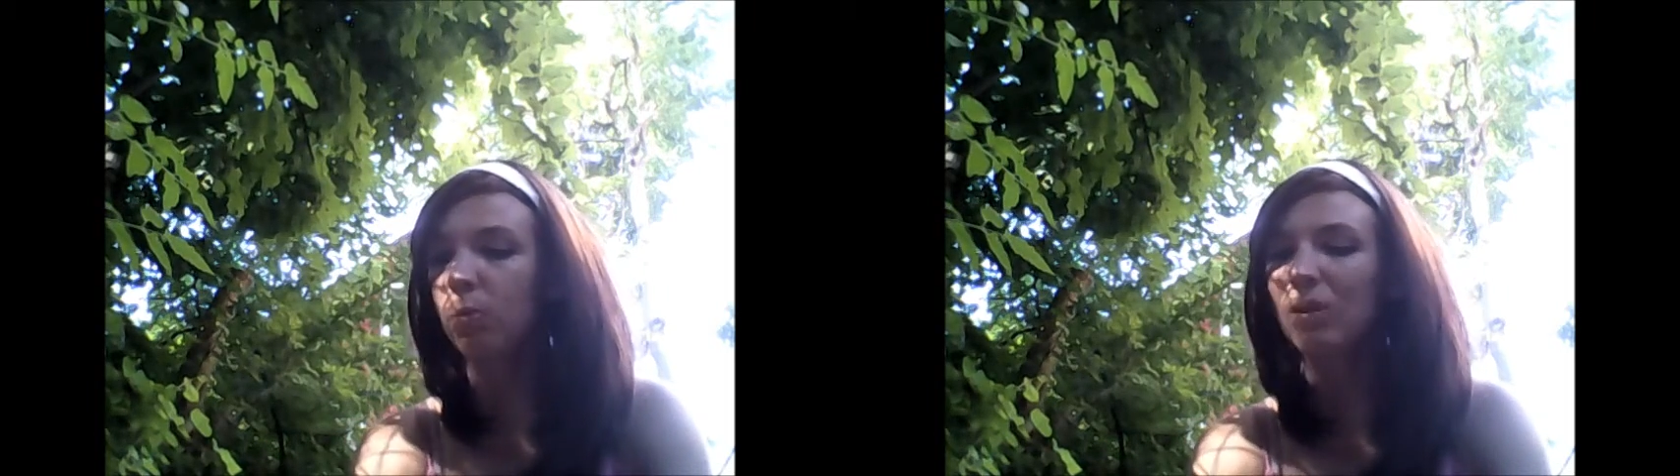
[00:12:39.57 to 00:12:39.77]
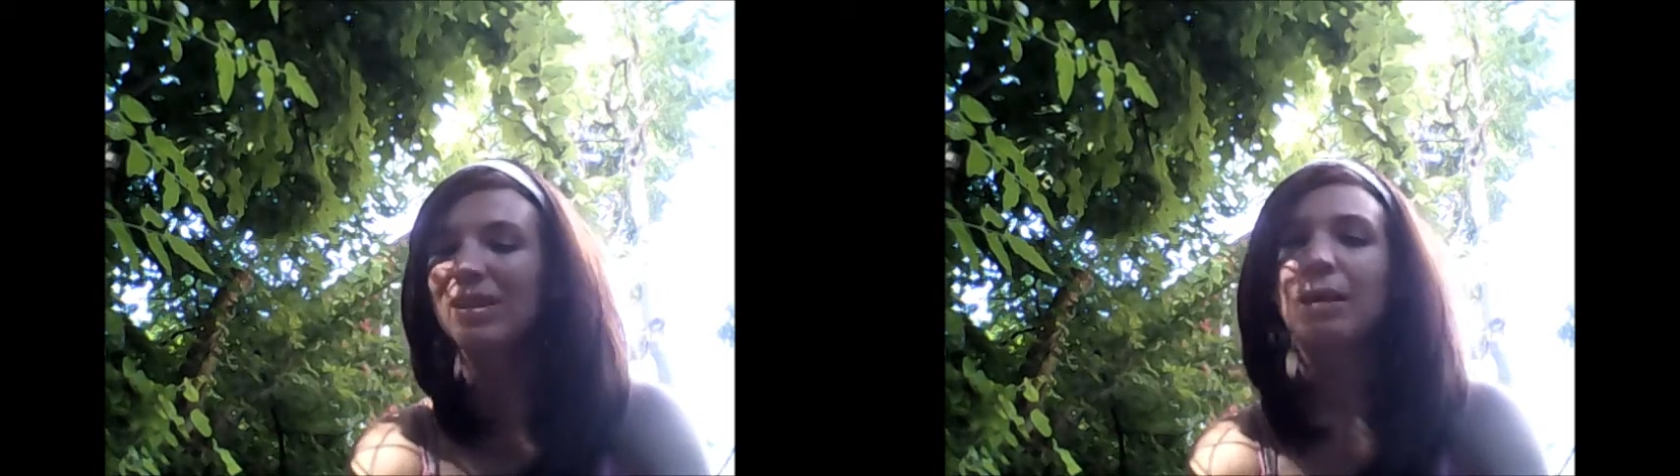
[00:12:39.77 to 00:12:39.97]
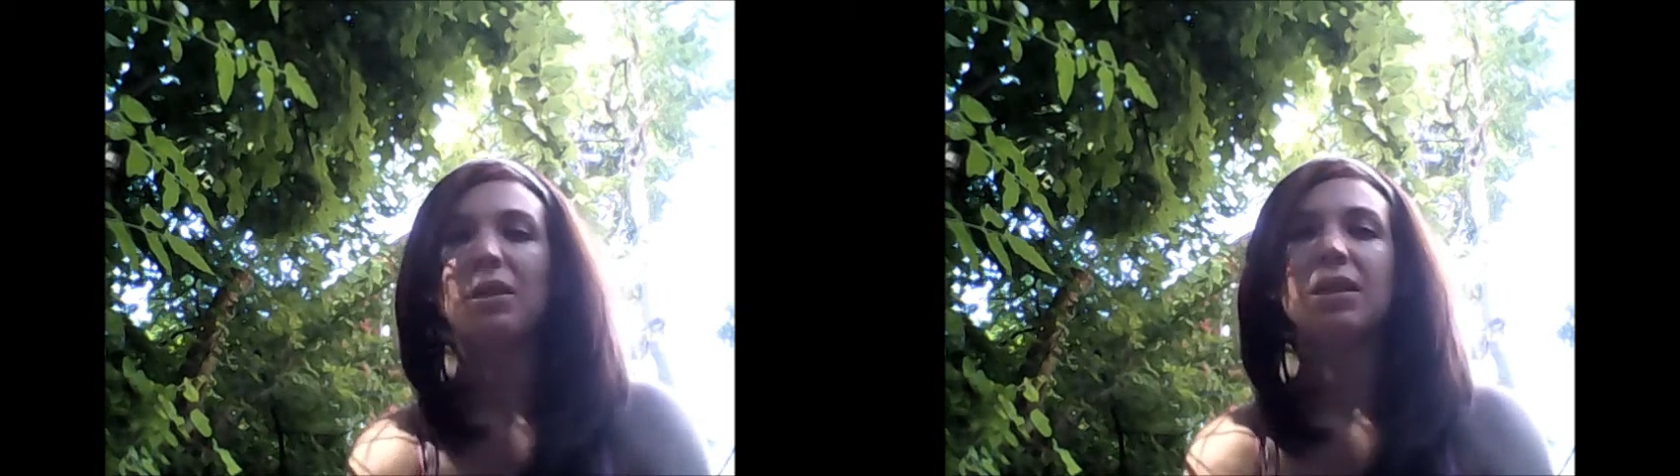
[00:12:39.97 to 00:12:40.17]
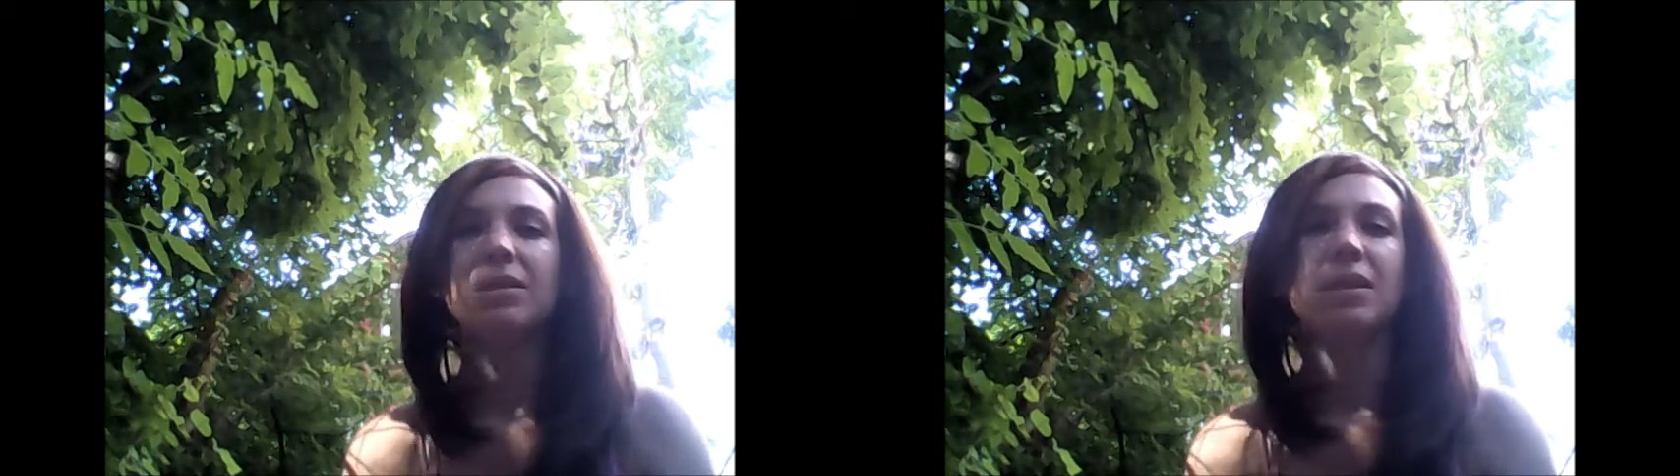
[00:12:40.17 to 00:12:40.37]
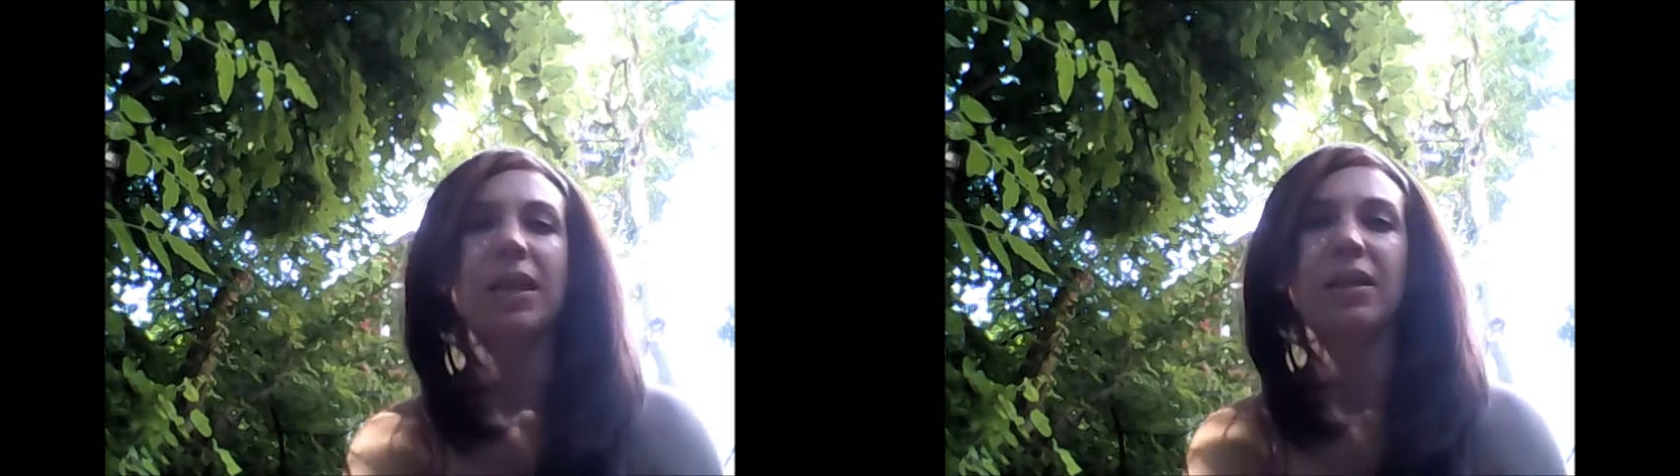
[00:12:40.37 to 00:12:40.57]
What that
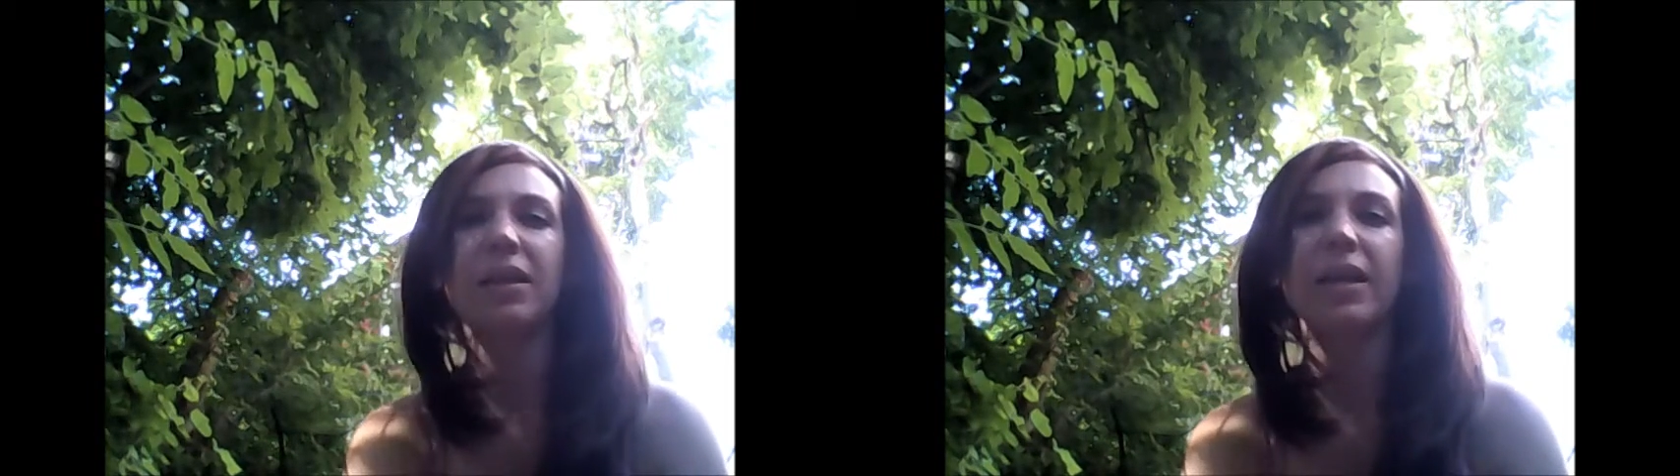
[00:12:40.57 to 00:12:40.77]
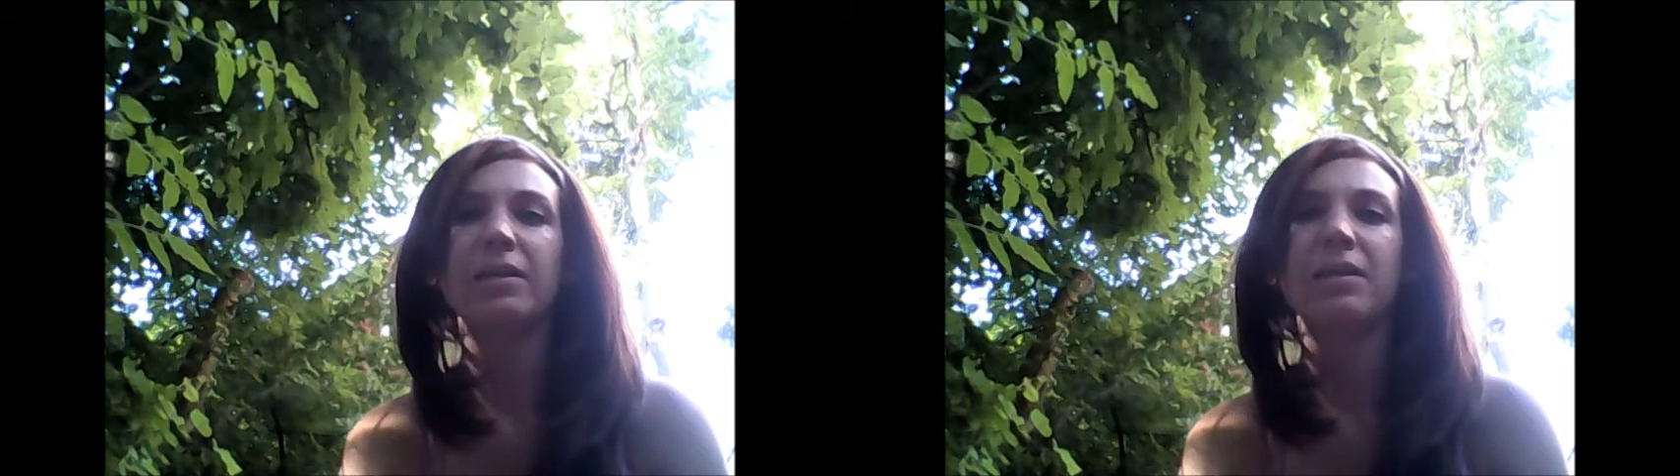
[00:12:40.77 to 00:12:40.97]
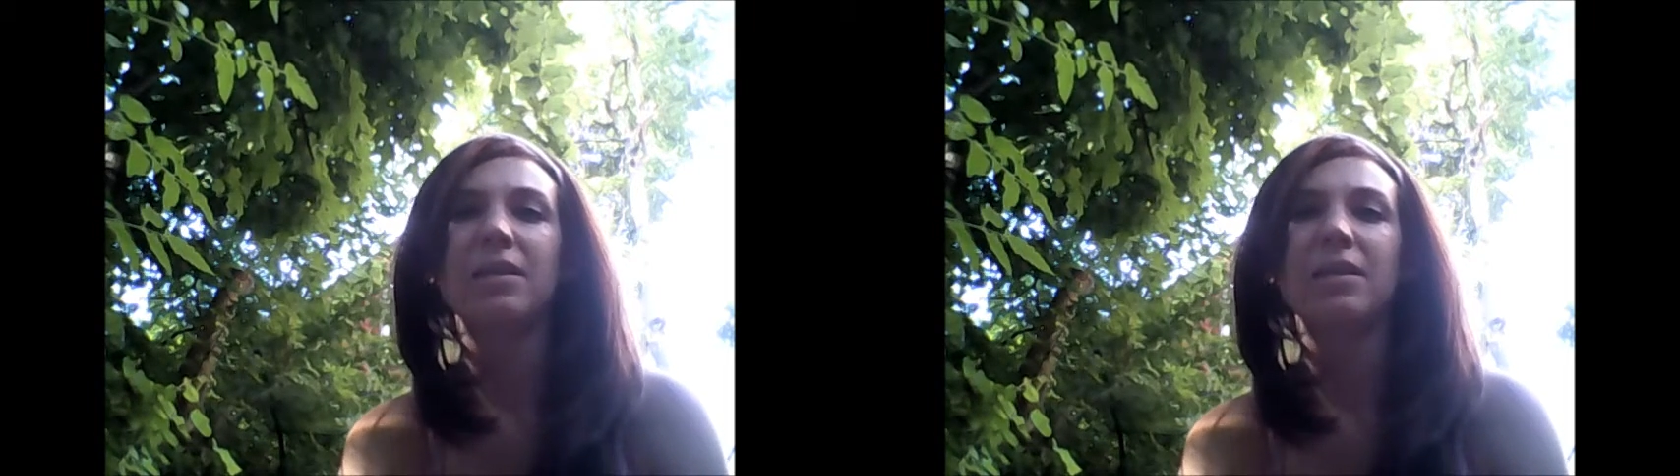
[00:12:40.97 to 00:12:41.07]
means in that case